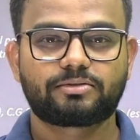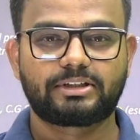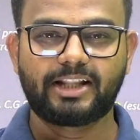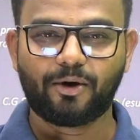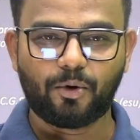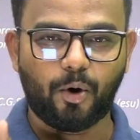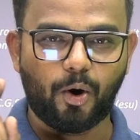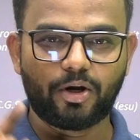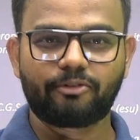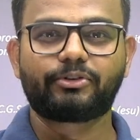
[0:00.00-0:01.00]
Now
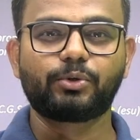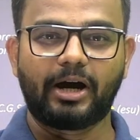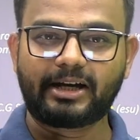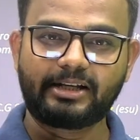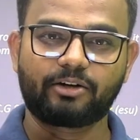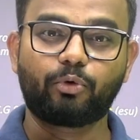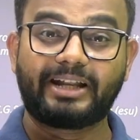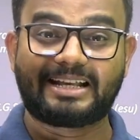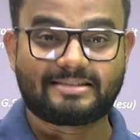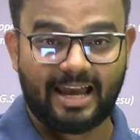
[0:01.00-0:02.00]
all of you are clear what
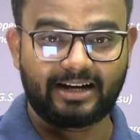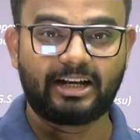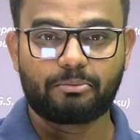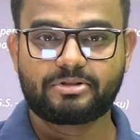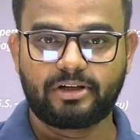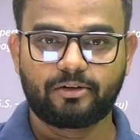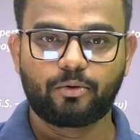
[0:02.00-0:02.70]
exactly I'm saying.